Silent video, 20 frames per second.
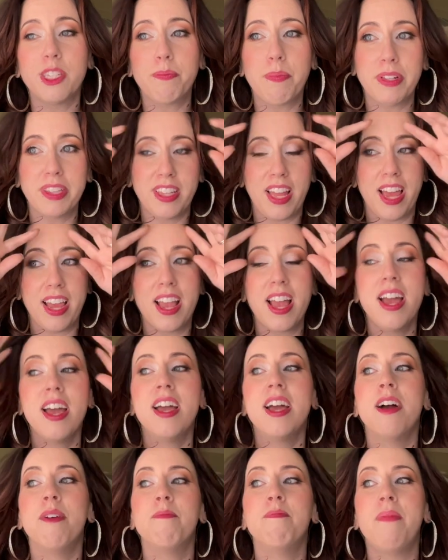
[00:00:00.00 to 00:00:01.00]
but like
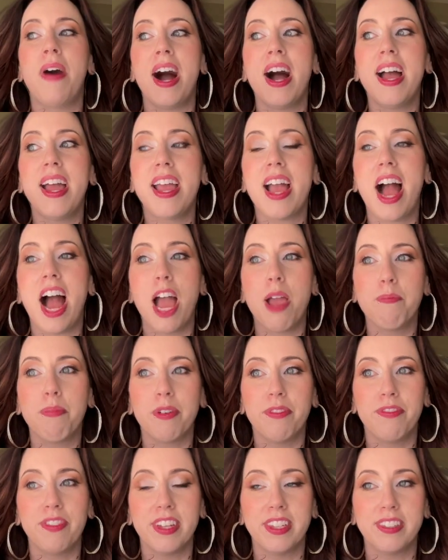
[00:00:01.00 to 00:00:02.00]
my
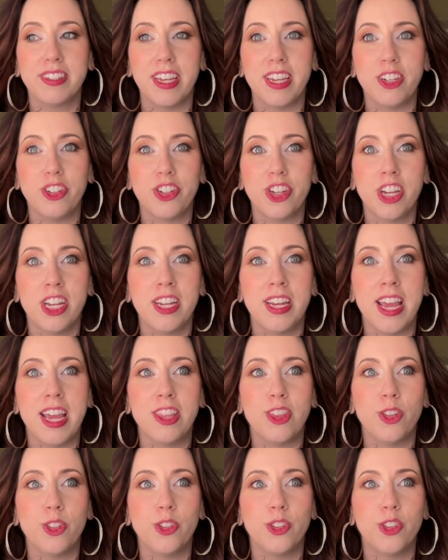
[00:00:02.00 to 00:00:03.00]
hyperfixation
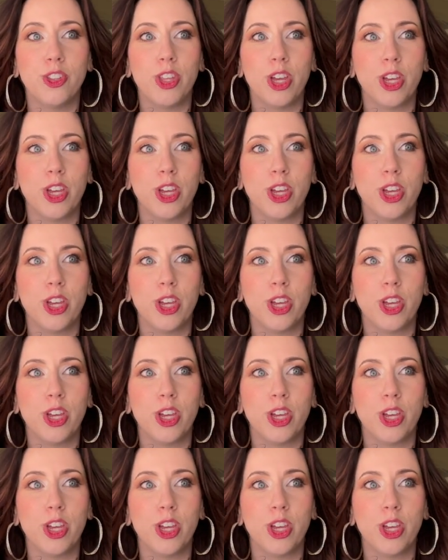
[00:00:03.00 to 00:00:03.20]
in the